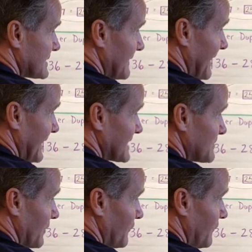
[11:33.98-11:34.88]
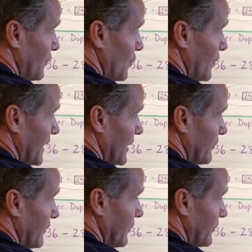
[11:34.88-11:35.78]
and that gets me to
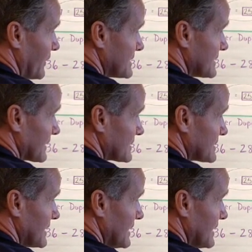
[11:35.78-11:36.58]
436.